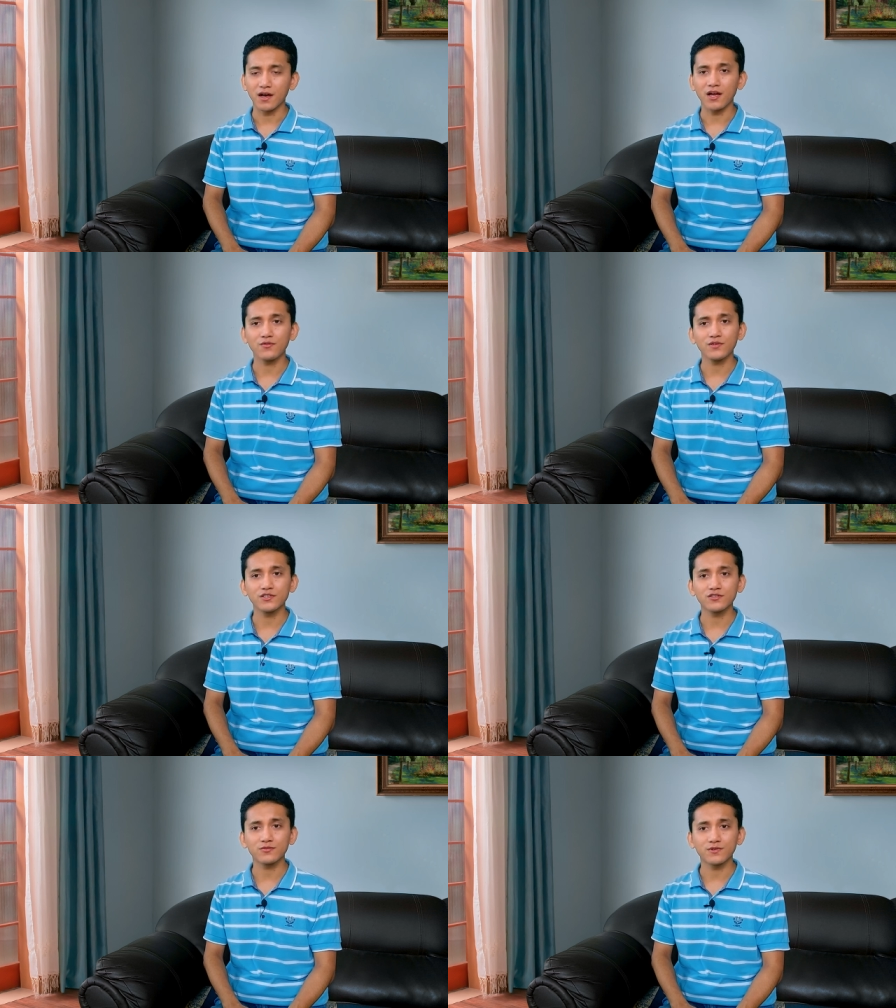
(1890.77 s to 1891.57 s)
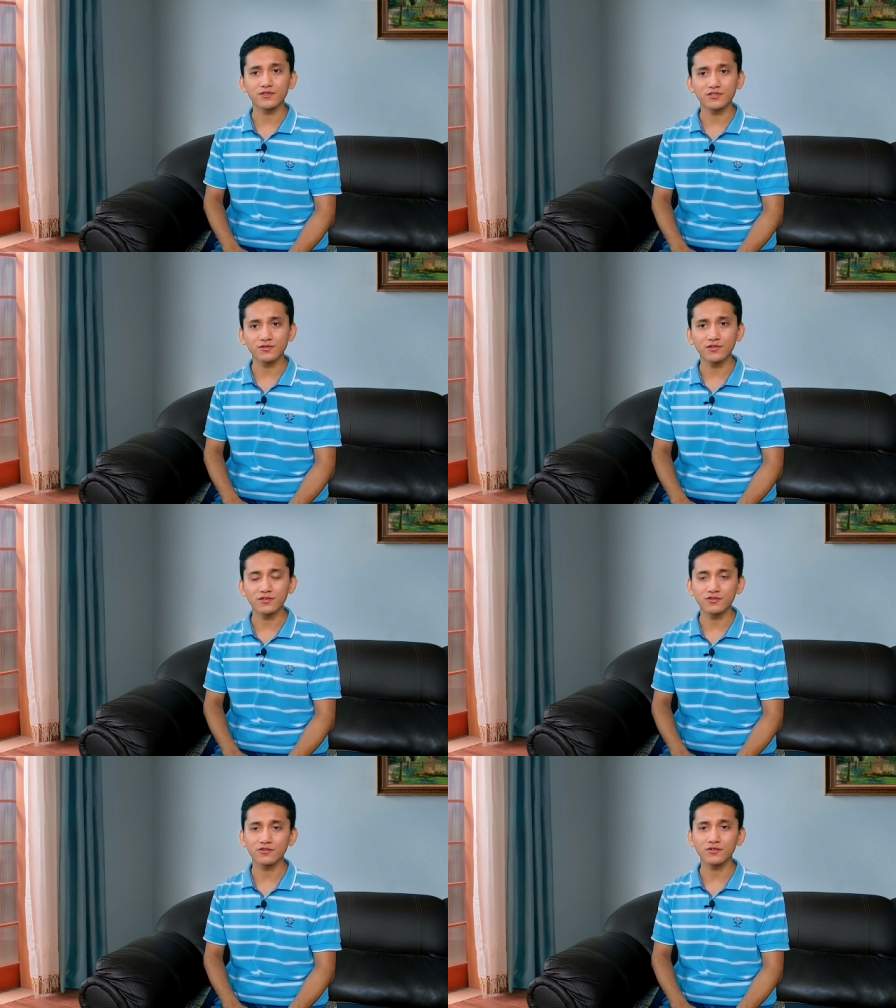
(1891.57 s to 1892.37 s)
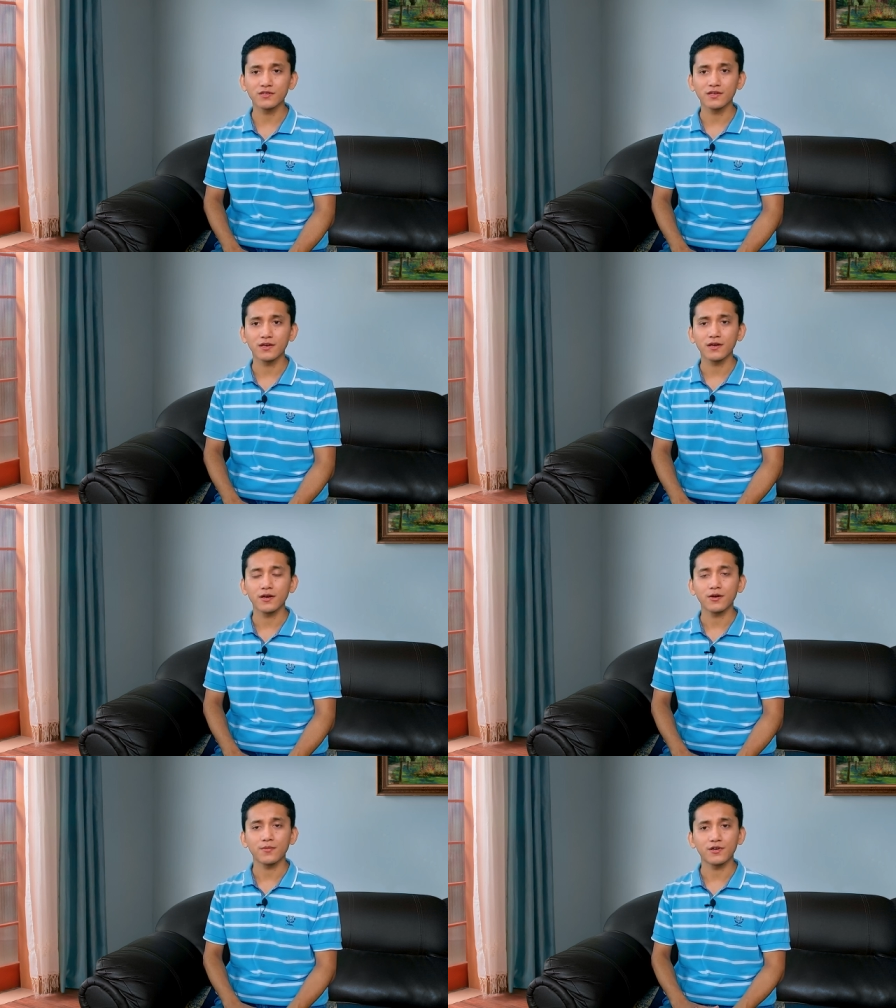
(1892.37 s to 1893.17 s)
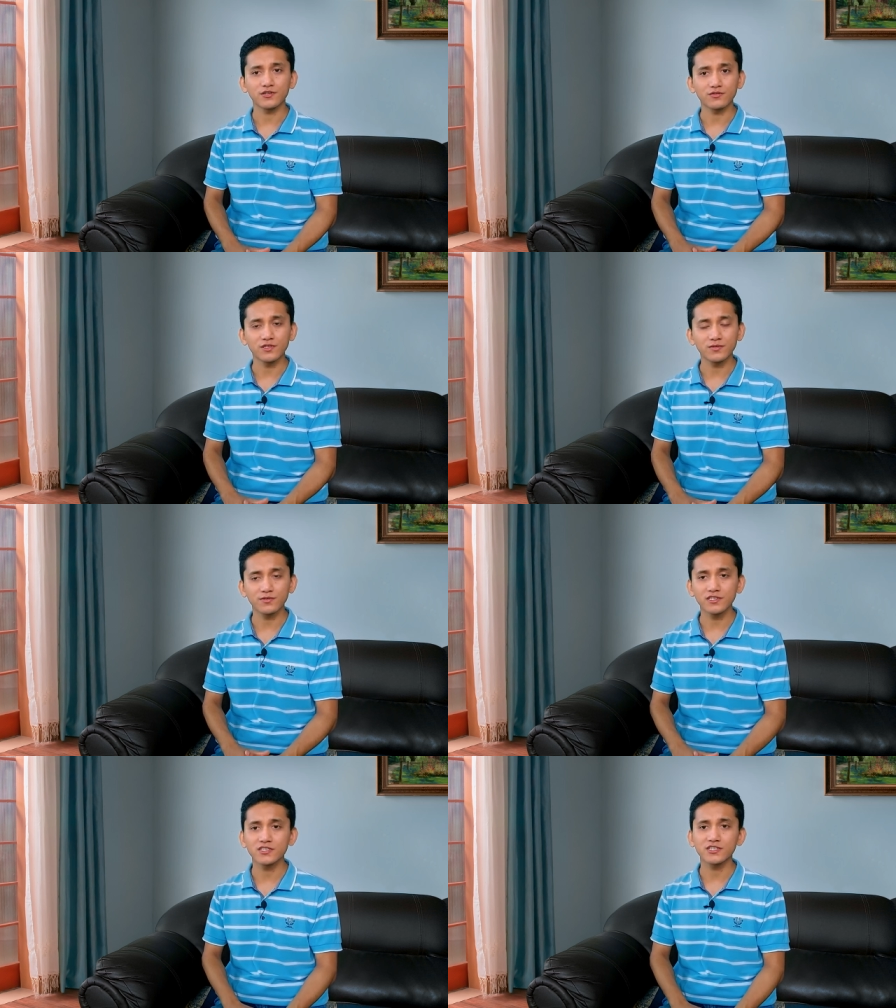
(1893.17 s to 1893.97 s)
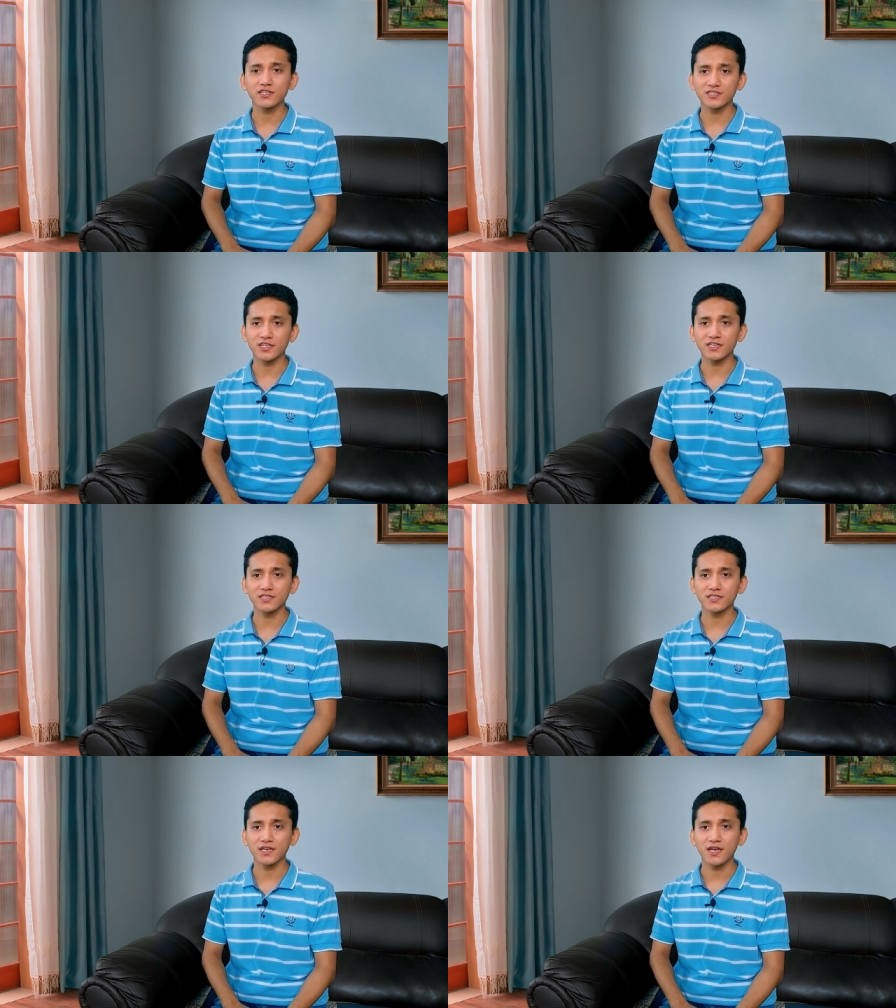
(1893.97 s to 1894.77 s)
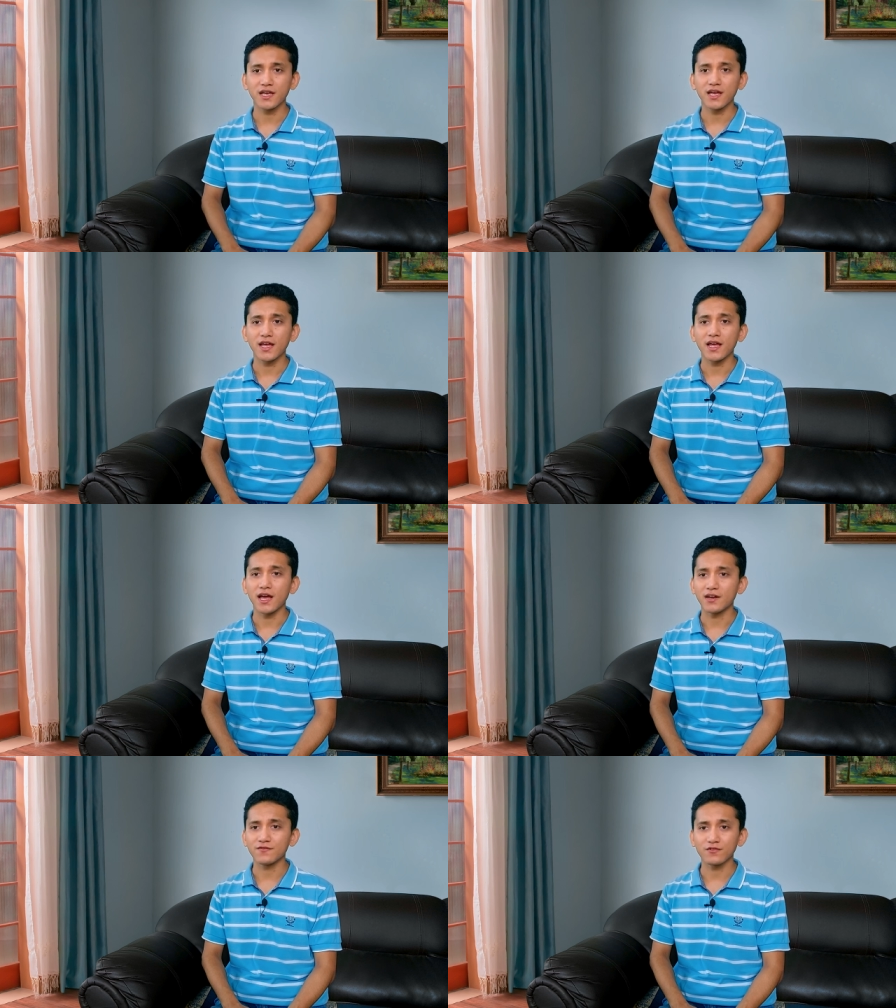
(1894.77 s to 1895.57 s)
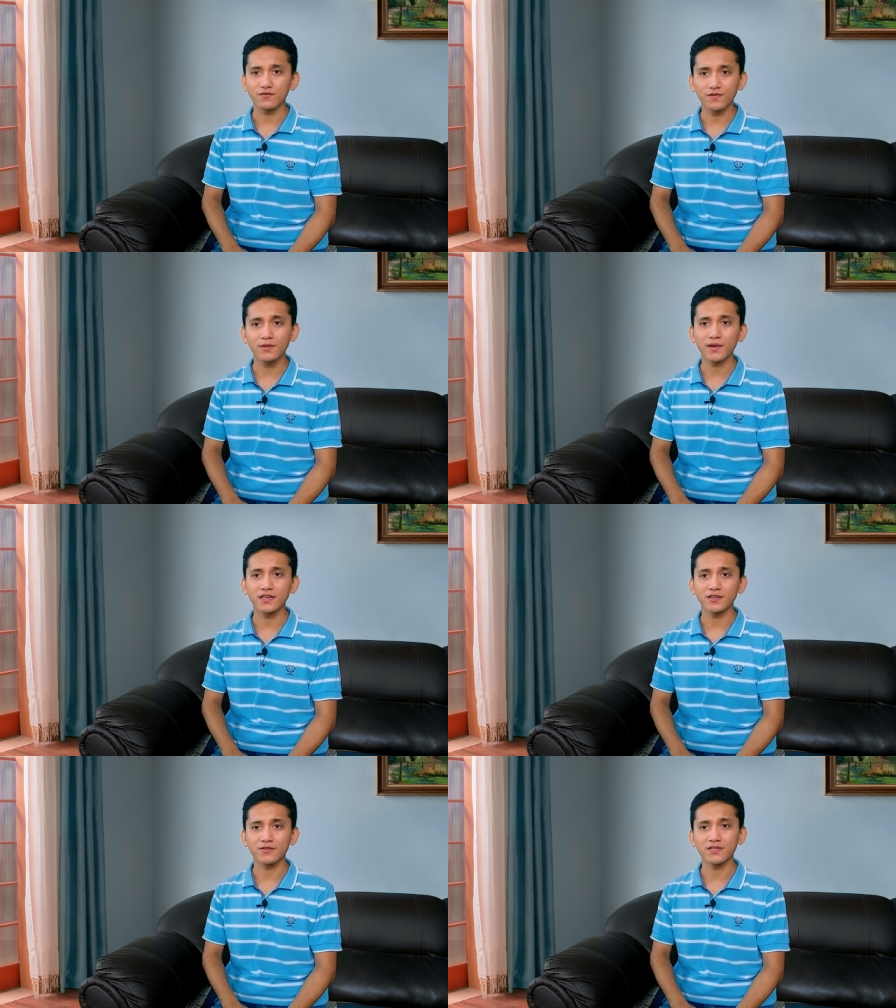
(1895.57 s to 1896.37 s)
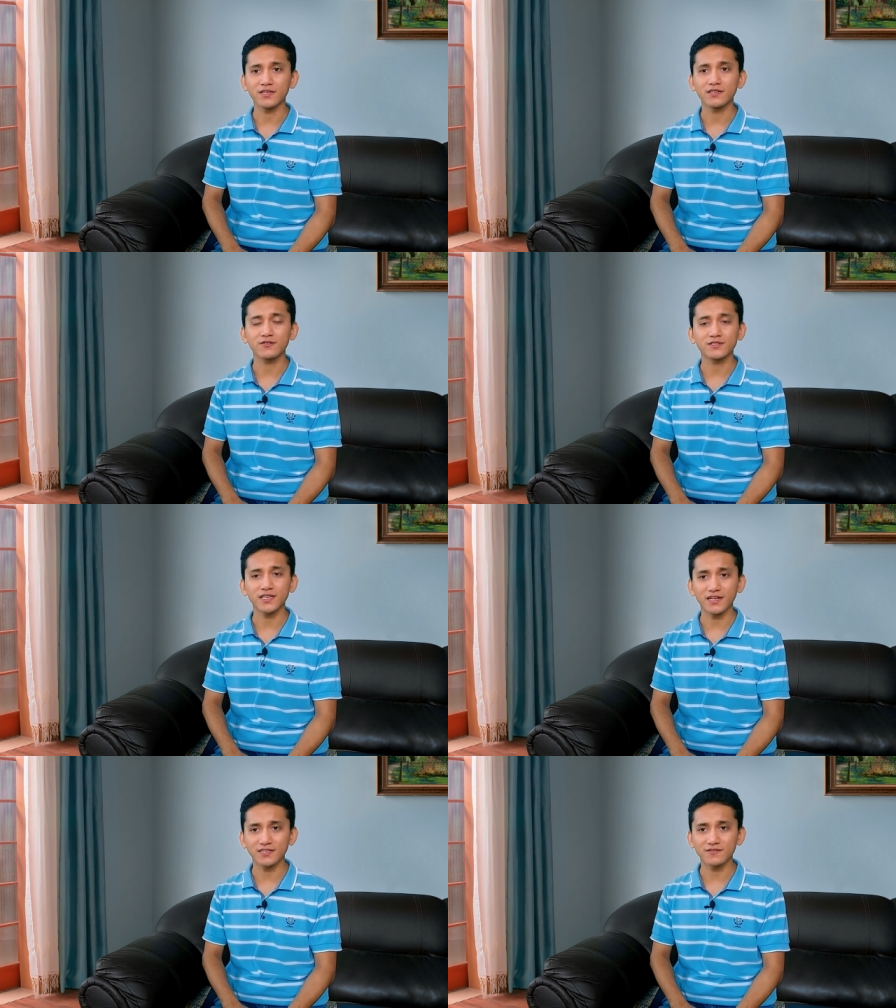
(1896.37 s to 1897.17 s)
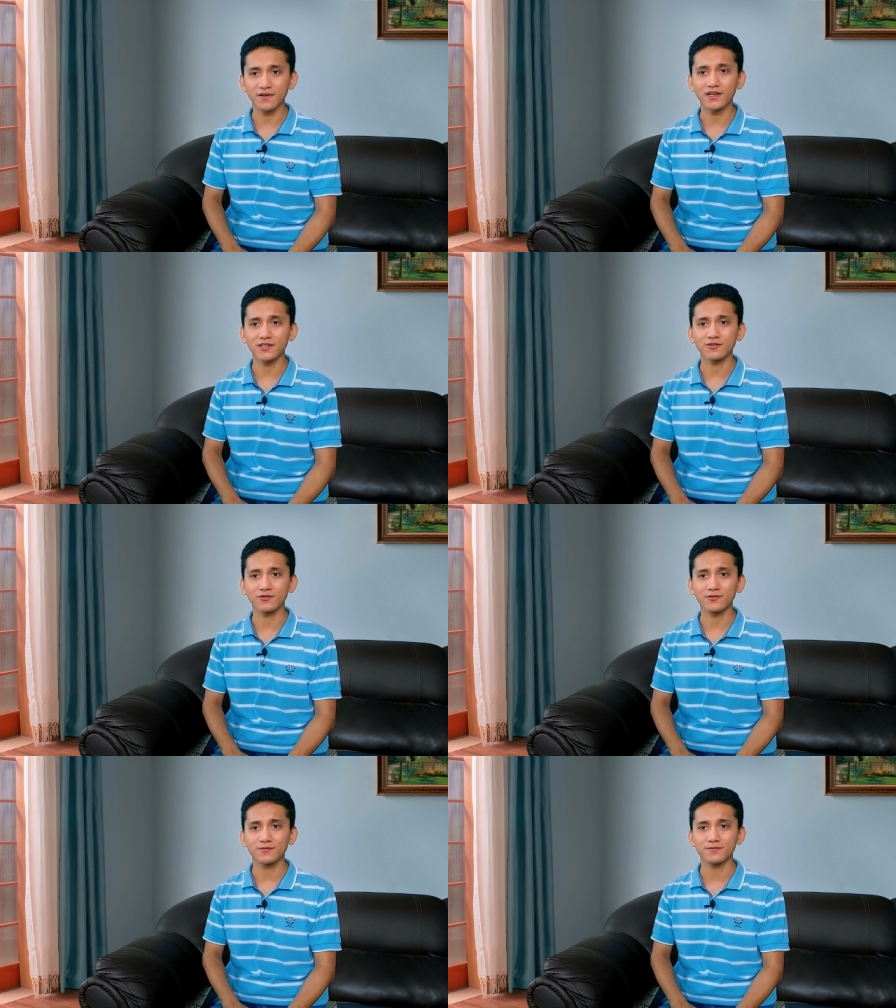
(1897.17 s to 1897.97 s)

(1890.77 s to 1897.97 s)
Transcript: I wish to pursue the truth, pursue dispositional change, and fulfill my duty to satisfy you.